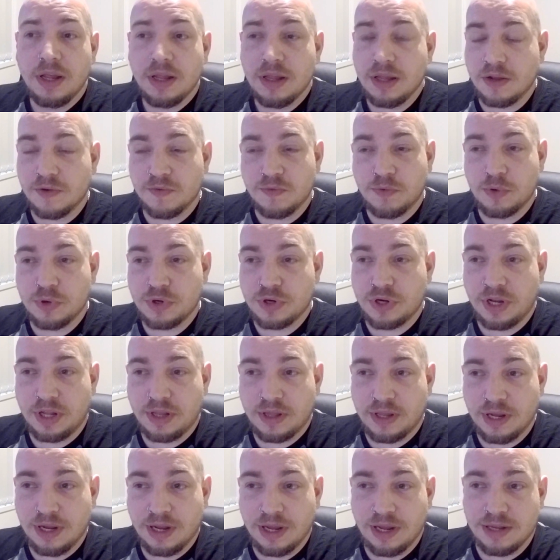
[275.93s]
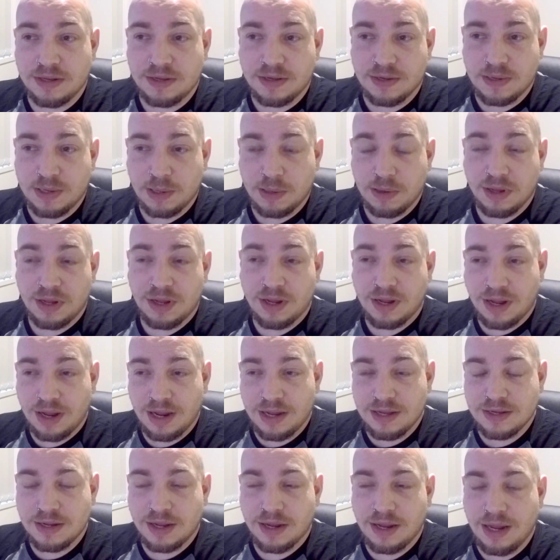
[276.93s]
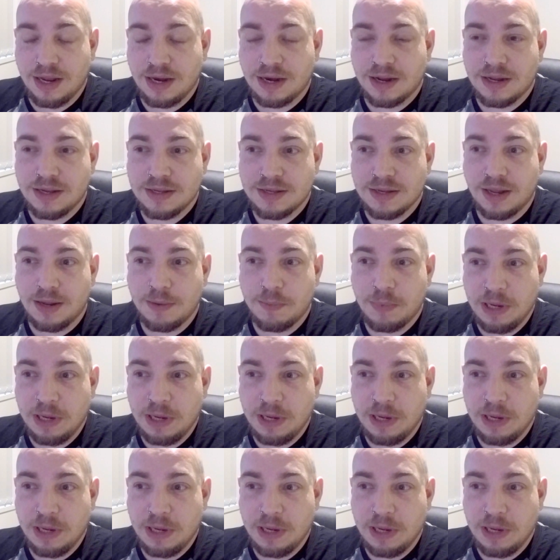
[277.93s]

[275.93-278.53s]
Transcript: The unfortunate thing is that, as again I say,